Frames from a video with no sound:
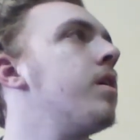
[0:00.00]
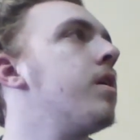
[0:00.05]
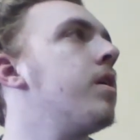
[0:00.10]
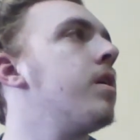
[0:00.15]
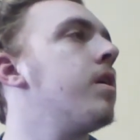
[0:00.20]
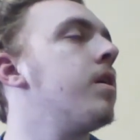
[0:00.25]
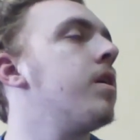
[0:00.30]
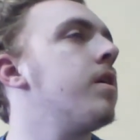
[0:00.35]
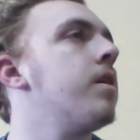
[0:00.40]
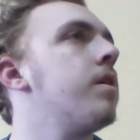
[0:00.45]

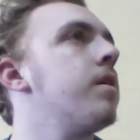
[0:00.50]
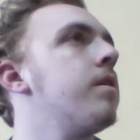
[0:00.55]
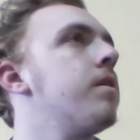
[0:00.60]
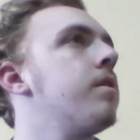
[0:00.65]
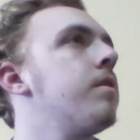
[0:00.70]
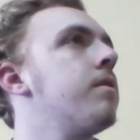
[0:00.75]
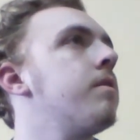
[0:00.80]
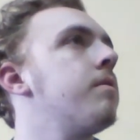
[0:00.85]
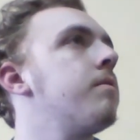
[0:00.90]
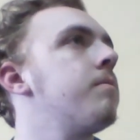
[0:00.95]

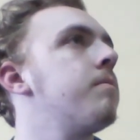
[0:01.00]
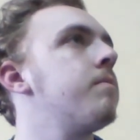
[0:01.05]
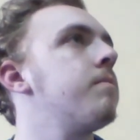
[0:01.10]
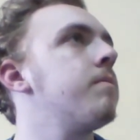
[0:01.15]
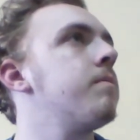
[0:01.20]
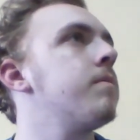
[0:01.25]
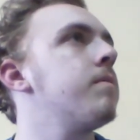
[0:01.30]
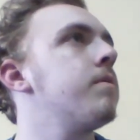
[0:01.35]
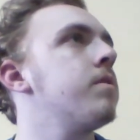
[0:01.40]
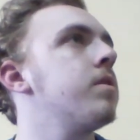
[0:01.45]

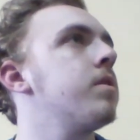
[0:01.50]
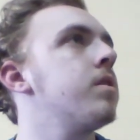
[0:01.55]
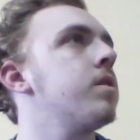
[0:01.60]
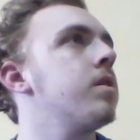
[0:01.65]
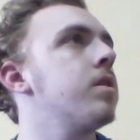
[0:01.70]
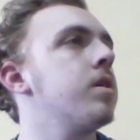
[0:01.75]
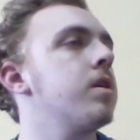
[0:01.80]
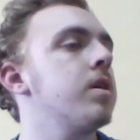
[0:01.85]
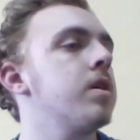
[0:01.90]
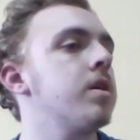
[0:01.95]
Um,
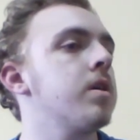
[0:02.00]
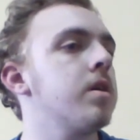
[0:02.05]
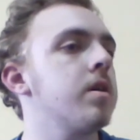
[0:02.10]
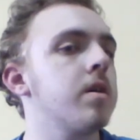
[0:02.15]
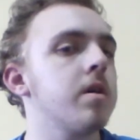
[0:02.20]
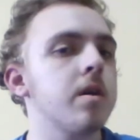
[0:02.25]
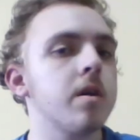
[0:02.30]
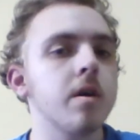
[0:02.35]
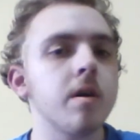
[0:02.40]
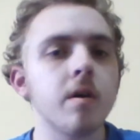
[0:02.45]

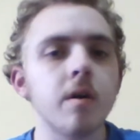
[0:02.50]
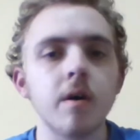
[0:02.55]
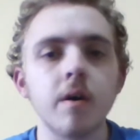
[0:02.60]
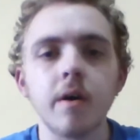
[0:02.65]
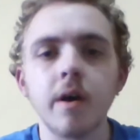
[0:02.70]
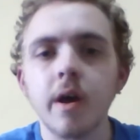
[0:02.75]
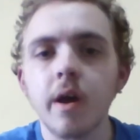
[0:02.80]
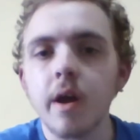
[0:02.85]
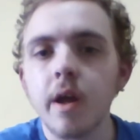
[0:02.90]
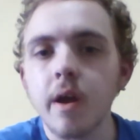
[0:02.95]
uh, oh,
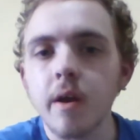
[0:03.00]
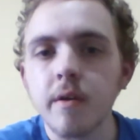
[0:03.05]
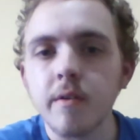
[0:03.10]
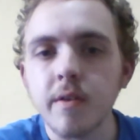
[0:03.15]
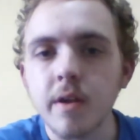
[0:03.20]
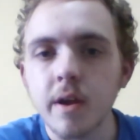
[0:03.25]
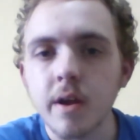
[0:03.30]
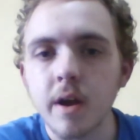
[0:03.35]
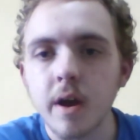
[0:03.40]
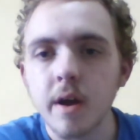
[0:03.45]
hang on a
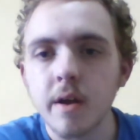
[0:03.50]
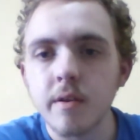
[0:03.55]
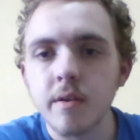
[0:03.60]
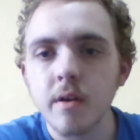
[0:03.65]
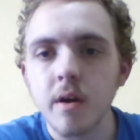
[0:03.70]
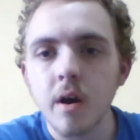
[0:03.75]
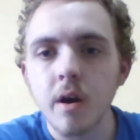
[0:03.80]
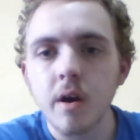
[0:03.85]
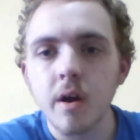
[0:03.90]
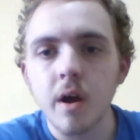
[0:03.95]
sec, guys.
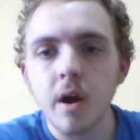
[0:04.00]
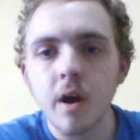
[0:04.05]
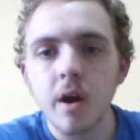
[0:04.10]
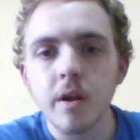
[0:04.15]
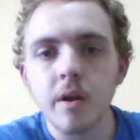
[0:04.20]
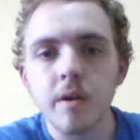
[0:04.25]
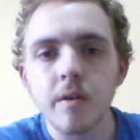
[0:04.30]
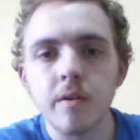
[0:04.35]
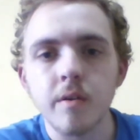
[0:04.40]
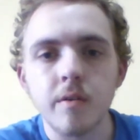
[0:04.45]
I've got, I've got
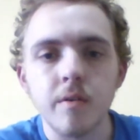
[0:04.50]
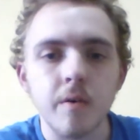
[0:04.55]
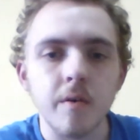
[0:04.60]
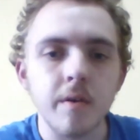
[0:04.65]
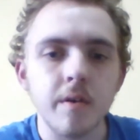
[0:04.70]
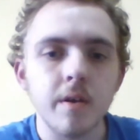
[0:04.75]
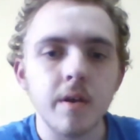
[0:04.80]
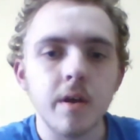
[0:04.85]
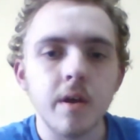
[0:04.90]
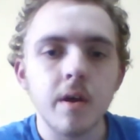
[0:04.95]
to go to the
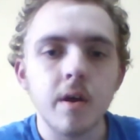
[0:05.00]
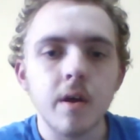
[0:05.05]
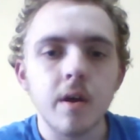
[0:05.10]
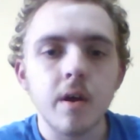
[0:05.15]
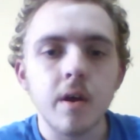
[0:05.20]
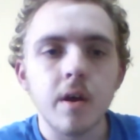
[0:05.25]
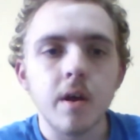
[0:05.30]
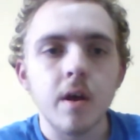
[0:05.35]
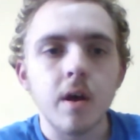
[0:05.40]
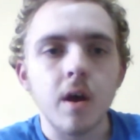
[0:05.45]
toilet.
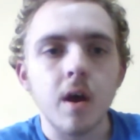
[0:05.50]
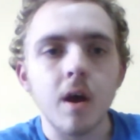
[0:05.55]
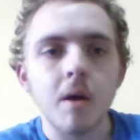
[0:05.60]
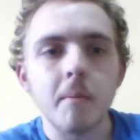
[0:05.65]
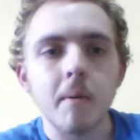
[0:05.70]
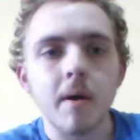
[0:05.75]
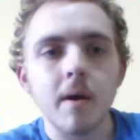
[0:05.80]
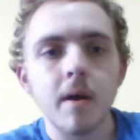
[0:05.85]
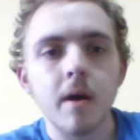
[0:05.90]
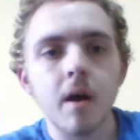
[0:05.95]
Um,
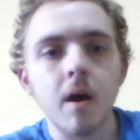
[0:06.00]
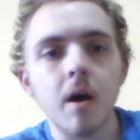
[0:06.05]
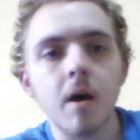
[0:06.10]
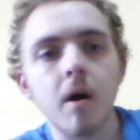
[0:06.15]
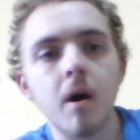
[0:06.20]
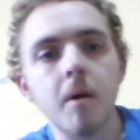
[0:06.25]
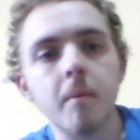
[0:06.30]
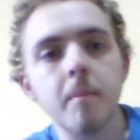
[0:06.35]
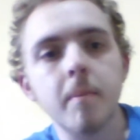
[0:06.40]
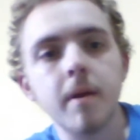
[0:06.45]
I, uh,
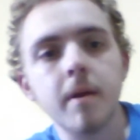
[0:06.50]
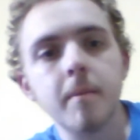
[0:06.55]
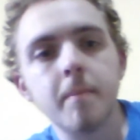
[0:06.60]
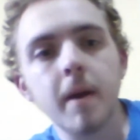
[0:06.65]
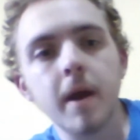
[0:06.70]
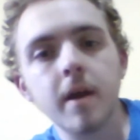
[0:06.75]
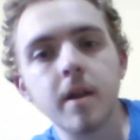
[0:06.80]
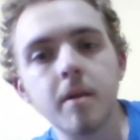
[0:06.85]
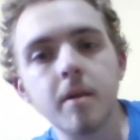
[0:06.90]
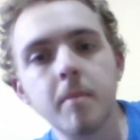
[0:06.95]
will be
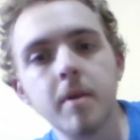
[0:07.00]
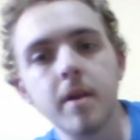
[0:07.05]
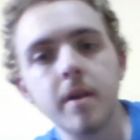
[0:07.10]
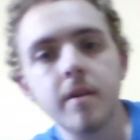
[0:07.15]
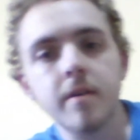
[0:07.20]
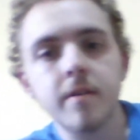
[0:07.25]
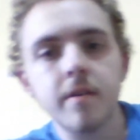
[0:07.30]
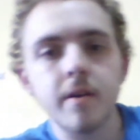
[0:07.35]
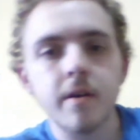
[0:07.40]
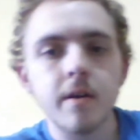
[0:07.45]
back in a
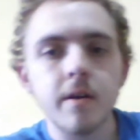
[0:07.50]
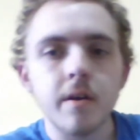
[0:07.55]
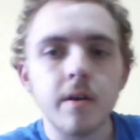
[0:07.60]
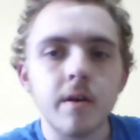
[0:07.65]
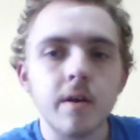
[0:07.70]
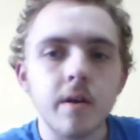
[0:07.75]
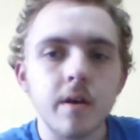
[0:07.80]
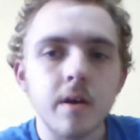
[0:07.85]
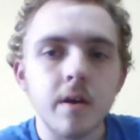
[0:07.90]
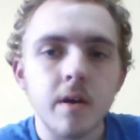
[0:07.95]
minute.
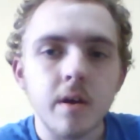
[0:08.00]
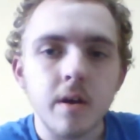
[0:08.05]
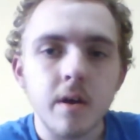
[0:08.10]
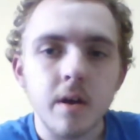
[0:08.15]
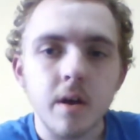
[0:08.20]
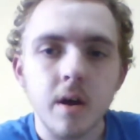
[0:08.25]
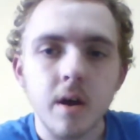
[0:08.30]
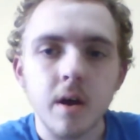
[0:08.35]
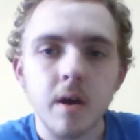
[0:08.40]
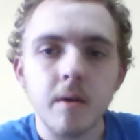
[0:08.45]

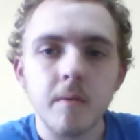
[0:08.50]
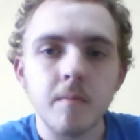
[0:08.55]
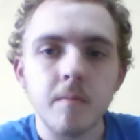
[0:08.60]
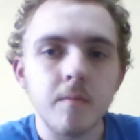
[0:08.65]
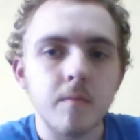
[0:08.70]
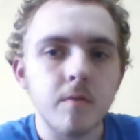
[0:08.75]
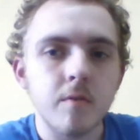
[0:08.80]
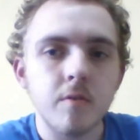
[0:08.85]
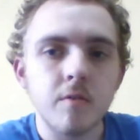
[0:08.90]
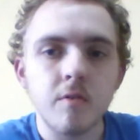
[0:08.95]

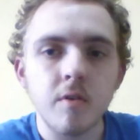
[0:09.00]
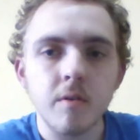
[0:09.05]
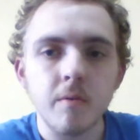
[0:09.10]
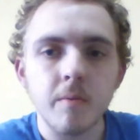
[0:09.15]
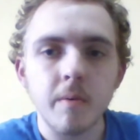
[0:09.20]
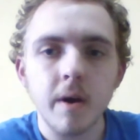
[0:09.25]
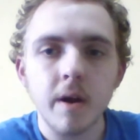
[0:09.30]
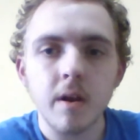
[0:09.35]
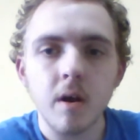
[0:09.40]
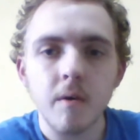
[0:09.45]
Um, just
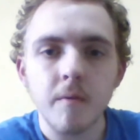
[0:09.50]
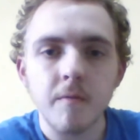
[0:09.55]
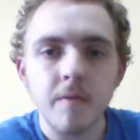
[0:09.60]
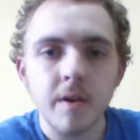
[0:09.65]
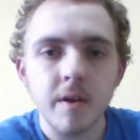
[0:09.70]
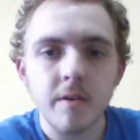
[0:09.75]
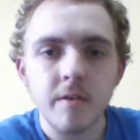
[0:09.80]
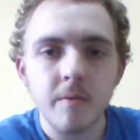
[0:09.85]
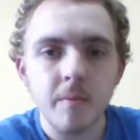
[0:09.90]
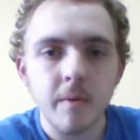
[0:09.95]
wait. I'll
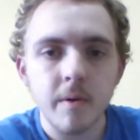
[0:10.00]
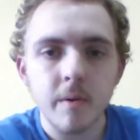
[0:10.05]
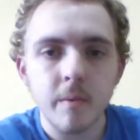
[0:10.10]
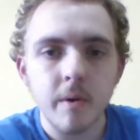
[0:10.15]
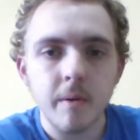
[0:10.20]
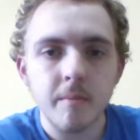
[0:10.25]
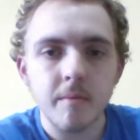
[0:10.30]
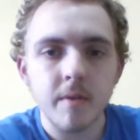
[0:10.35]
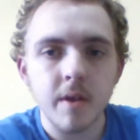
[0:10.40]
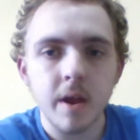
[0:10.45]
finish what
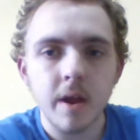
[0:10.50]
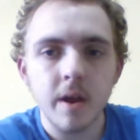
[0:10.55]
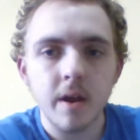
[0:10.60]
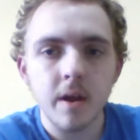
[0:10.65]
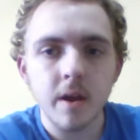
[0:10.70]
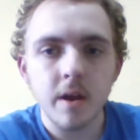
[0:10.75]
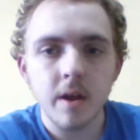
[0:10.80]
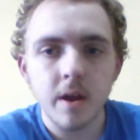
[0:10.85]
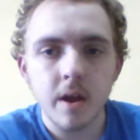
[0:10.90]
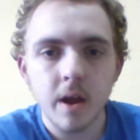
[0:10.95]
I'm saying.
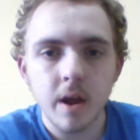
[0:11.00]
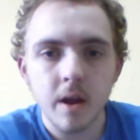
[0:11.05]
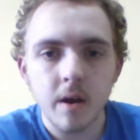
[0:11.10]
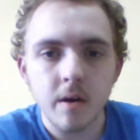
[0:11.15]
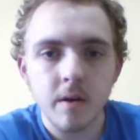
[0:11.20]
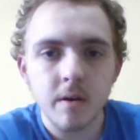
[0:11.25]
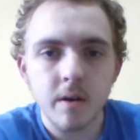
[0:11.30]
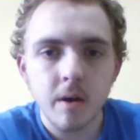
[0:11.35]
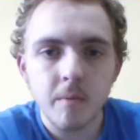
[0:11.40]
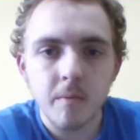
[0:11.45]
Hang
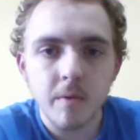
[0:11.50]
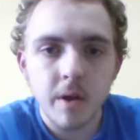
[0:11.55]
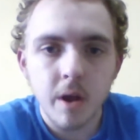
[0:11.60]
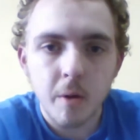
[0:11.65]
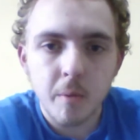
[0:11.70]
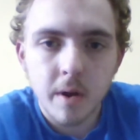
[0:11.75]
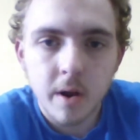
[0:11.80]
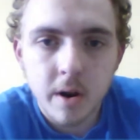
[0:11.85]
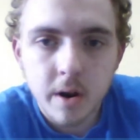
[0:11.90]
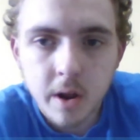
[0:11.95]
on. I really, going
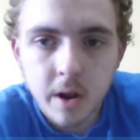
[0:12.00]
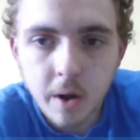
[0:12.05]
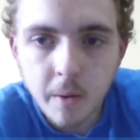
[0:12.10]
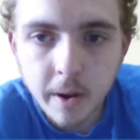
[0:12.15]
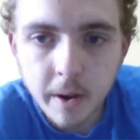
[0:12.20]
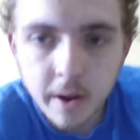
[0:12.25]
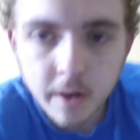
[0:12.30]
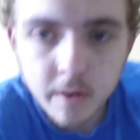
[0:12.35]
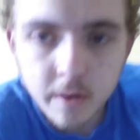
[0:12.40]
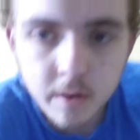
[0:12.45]
really got to go.
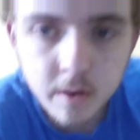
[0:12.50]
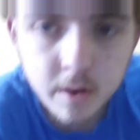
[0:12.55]
Hang on.